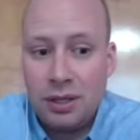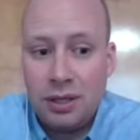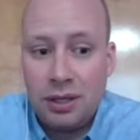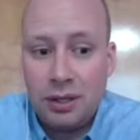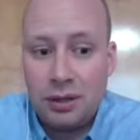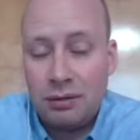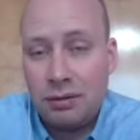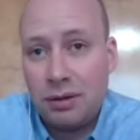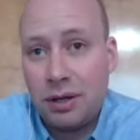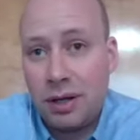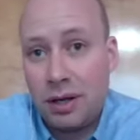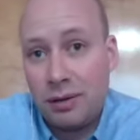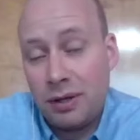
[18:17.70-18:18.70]
And
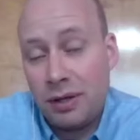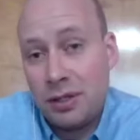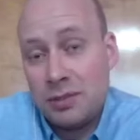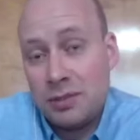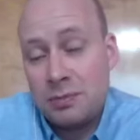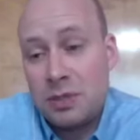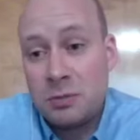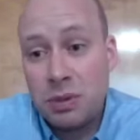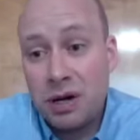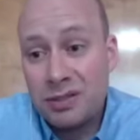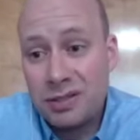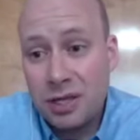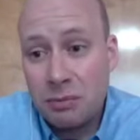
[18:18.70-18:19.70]
I, it's been
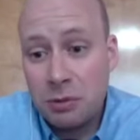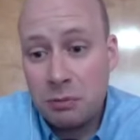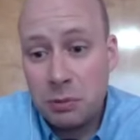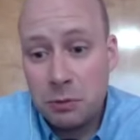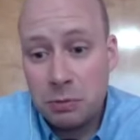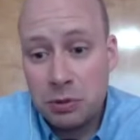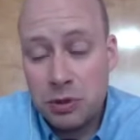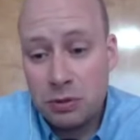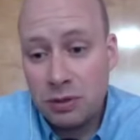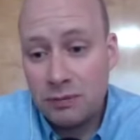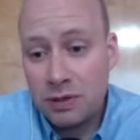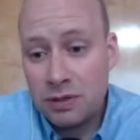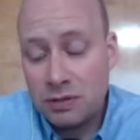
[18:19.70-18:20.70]
surprising how many people
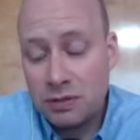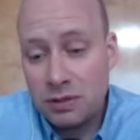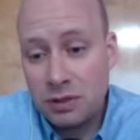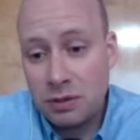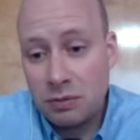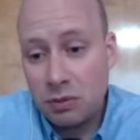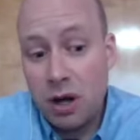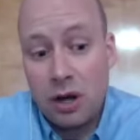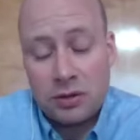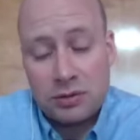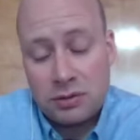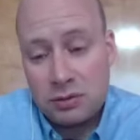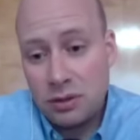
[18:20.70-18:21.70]
don't invest in their
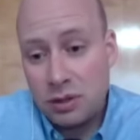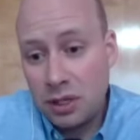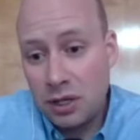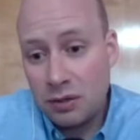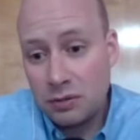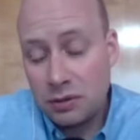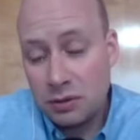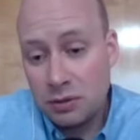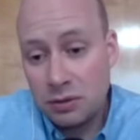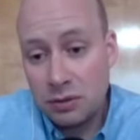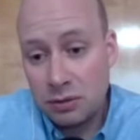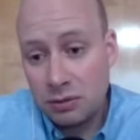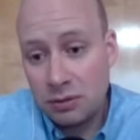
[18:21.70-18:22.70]
Roths accounts
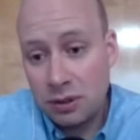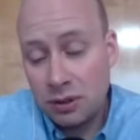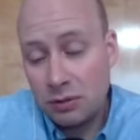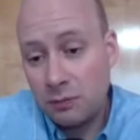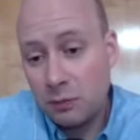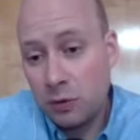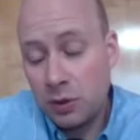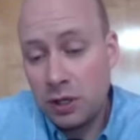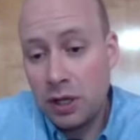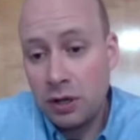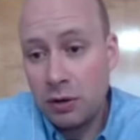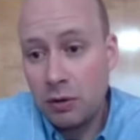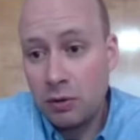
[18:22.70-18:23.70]
either, in the
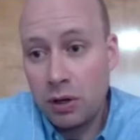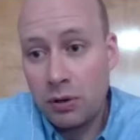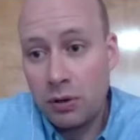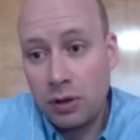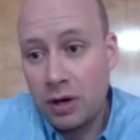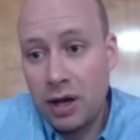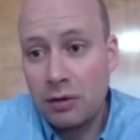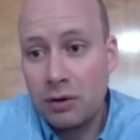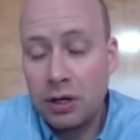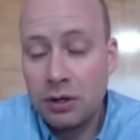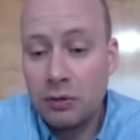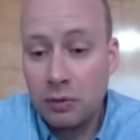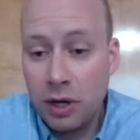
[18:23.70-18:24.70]
401k or, or an IRA
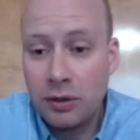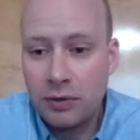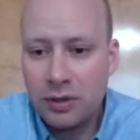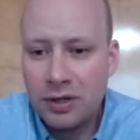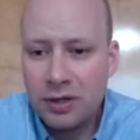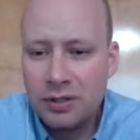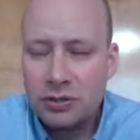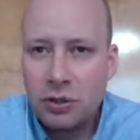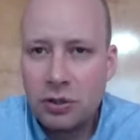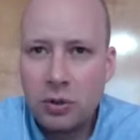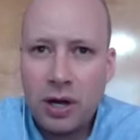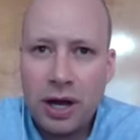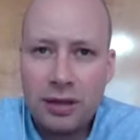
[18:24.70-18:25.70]
and a Roth.
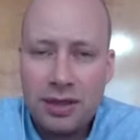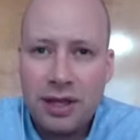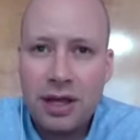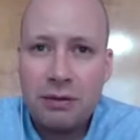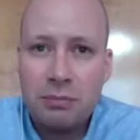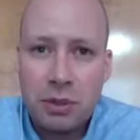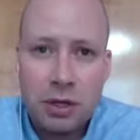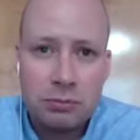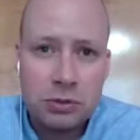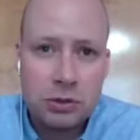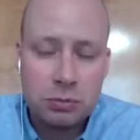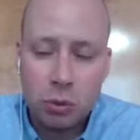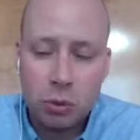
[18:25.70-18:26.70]
So I think I've become
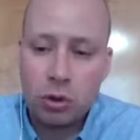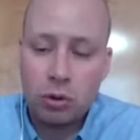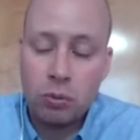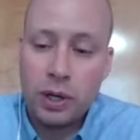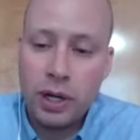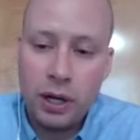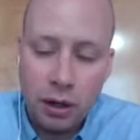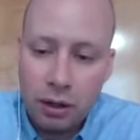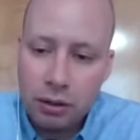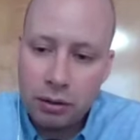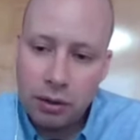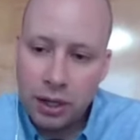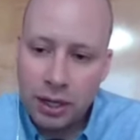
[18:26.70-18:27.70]
just more aware,
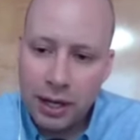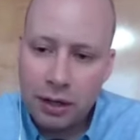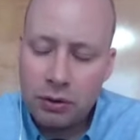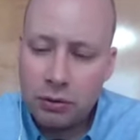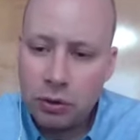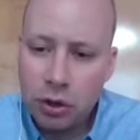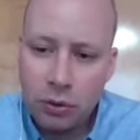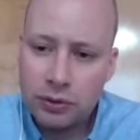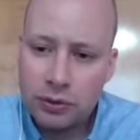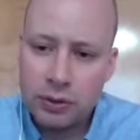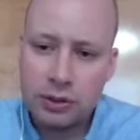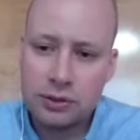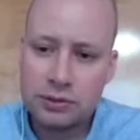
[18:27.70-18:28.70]
and I don't know
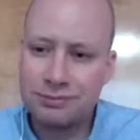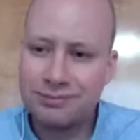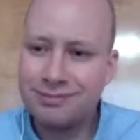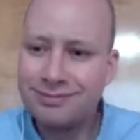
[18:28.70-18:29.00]
that there's